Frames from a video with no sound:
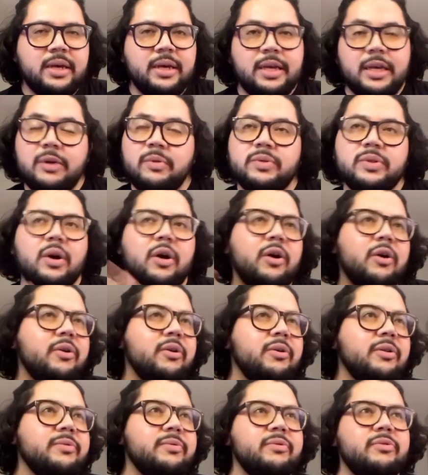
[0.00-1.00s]
It was
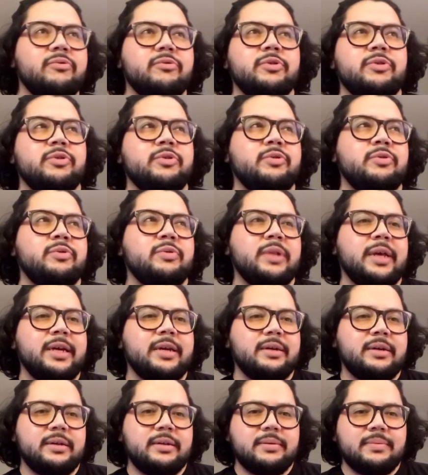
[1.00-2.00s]
all through like
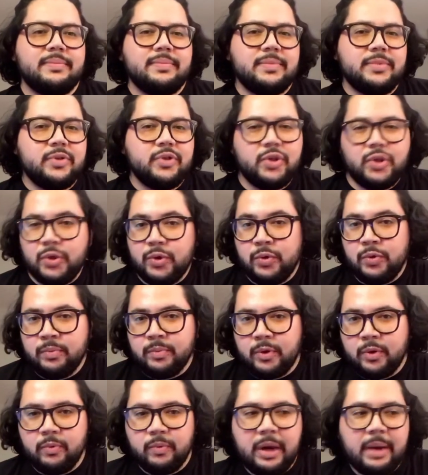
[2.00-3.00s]
Zoom
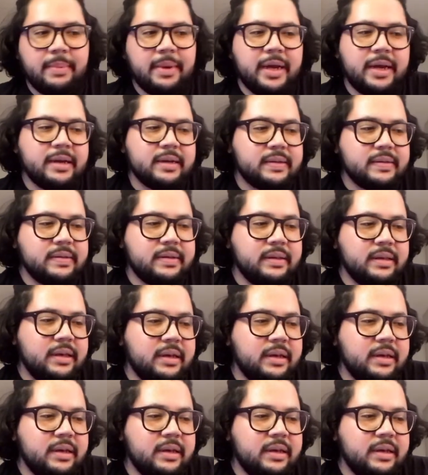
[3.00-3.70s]
or WebEx.